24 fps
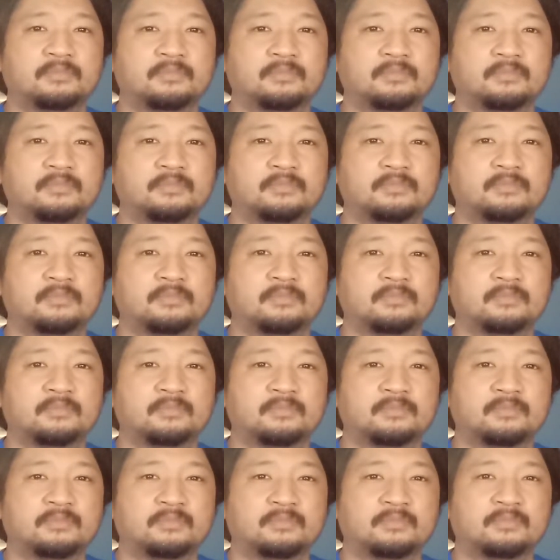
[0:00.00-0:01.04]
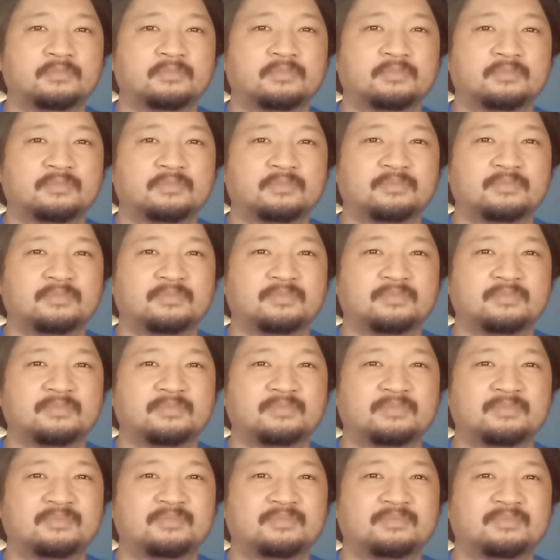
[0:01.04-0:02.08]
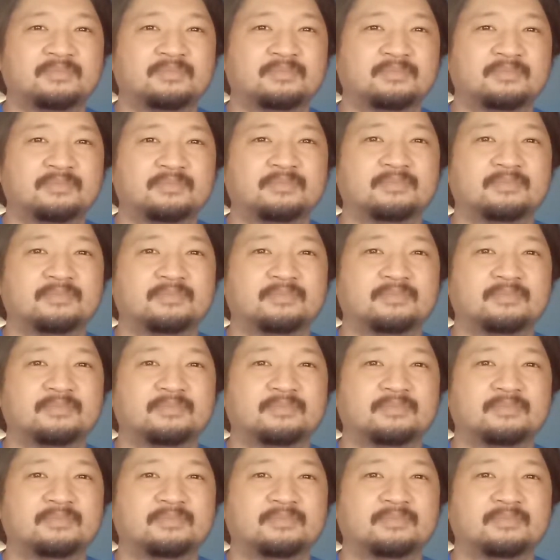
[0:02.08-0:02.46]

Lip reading: (not speaking)